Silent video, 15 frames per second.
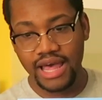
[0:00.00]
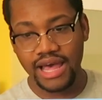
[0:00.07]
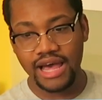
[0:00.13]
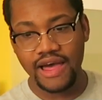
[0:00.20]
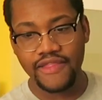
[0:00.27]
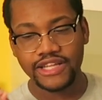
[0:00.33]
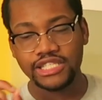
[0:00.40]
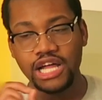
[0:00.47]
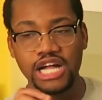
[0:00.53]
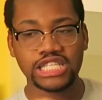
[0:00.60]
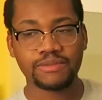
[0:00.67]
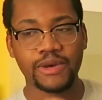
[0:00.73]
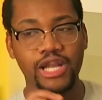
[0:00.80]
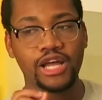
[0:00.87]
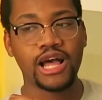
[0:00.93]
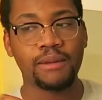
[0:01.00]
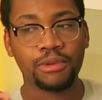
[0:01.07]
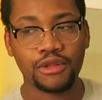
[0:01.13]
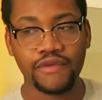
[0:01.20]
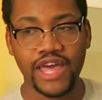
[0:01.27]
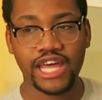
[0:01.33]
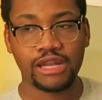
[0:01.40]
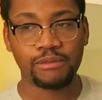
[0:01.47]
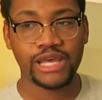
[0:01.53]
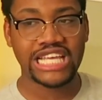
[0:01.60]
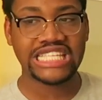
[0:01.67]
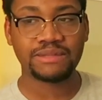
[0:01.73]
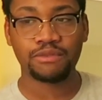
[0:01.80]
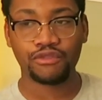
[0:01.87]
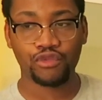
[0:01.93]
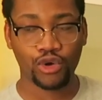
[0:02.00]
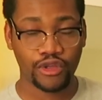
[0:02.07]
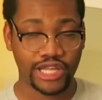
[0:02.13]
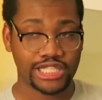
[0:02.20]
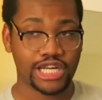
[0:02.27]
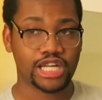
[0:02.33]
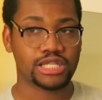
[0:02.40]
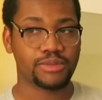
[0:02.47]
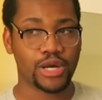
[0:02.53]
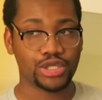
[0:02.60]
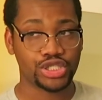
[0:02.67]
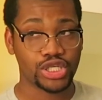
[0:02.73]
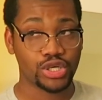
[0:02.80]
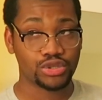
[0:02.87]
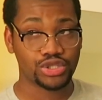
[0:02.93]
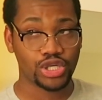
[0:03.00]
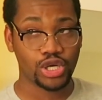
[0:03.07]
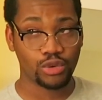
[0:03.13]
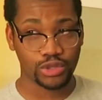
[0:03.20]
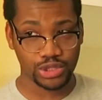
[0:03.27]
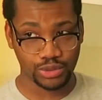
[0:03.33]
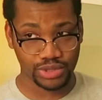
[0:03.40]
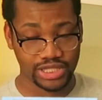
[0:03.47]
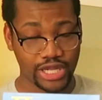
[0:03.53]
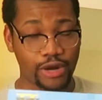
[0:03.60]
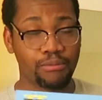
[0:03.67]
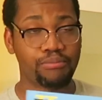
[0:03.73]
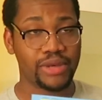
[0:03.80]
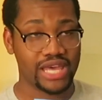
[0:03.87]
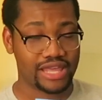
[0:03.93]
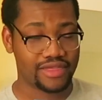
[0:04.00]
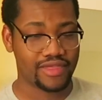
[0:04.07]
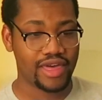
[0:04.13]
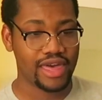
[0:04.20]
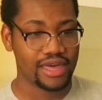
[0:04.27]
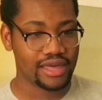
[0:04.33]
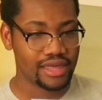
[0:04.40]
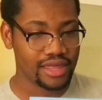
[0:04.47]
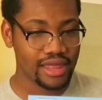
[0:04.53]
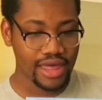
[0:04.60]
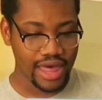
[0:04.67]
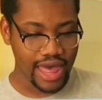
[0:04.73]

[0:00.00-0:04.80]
They talked about a couple of animes before they talked about JoJo, which was their big thing.